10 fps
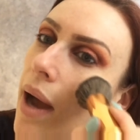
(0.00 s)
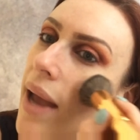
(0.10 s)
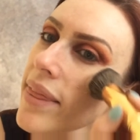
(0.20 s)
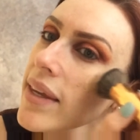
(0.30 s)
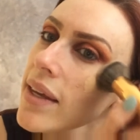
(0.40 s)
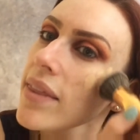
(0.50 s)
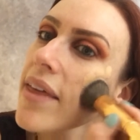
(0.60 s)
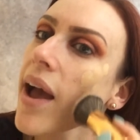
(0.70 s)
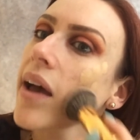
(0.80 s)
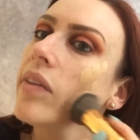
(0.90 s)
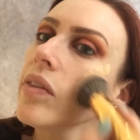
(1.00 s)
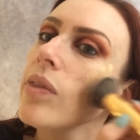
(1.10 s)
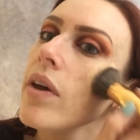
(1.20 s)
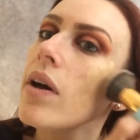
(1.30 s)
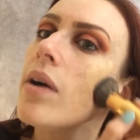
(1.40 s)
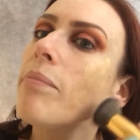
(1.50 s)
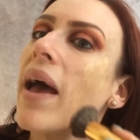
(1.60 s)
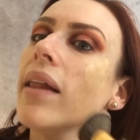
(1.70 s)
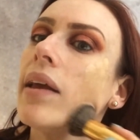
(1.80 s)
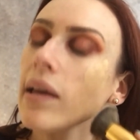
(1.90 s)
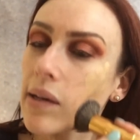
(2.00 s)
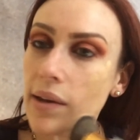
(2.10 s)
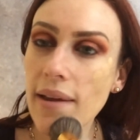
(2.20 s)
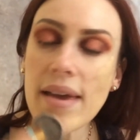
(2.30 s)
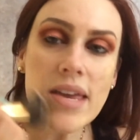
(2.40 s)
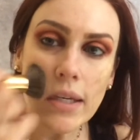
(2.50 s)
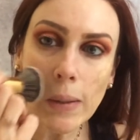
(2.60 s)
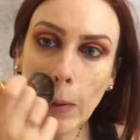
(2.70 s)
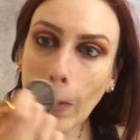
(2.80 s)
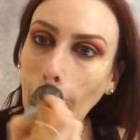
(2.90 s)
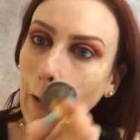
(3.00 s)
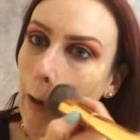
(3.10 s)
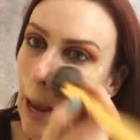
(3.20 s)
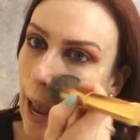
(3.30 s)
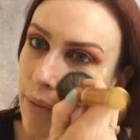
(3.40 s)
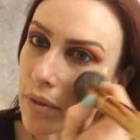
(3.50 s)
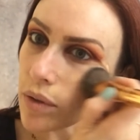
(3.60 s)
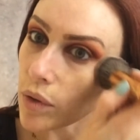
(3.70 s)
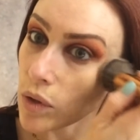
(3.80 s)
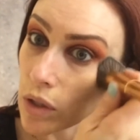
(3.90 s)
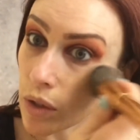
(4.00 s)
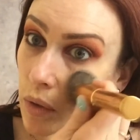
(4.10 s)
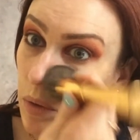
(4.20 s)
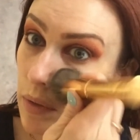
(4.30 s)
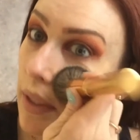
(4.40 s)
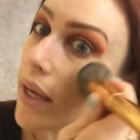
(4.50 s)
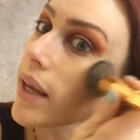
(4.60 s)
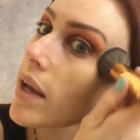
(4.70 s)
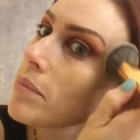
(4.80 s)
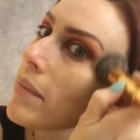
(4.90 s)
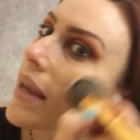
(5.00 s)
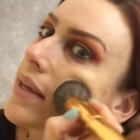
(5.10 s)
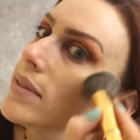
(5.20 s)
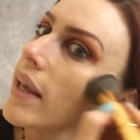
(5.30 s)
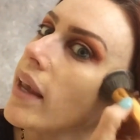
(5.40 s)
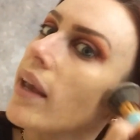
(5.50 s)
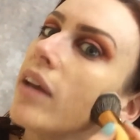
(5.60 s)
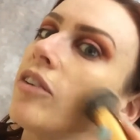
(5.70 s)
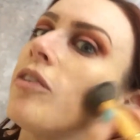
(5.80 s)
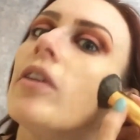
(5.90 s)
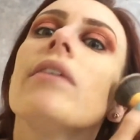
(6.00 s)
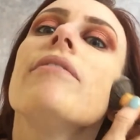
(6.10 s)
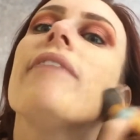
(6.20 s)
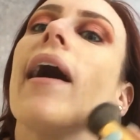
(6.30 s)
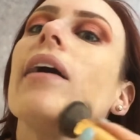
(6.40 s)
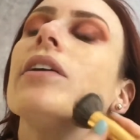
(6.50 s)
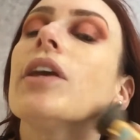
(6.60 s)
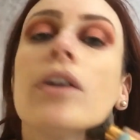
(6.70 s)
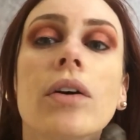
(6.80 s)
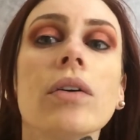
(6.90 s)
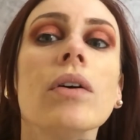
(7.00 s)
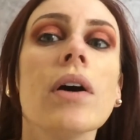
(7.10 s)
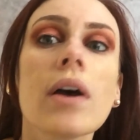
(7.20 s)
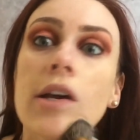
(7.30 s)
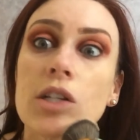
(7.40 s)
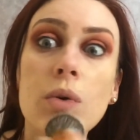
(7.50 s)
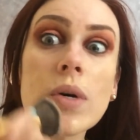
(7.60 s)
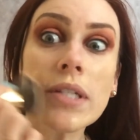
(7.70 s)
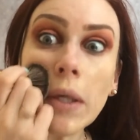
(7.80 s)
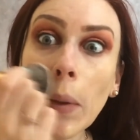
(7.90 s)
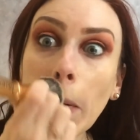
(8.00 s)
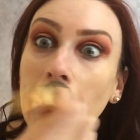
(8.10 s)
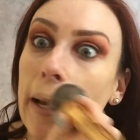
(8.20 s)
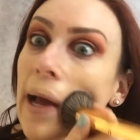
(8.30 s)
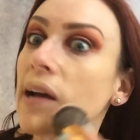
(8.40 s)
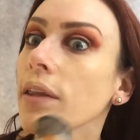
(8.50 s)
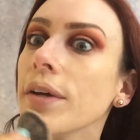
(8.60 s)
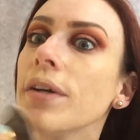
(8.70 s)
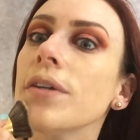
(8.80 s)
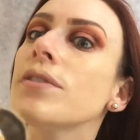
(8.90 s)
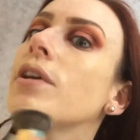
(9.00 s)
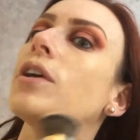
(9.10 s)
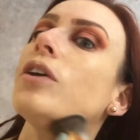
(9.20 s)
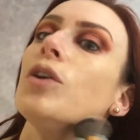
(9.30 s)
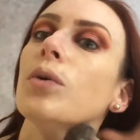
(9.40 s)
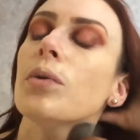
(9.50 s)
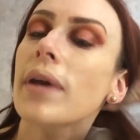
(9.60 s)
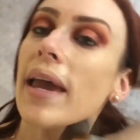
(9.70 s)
I think that the palette is absolutely amazing, and for the value, $23, you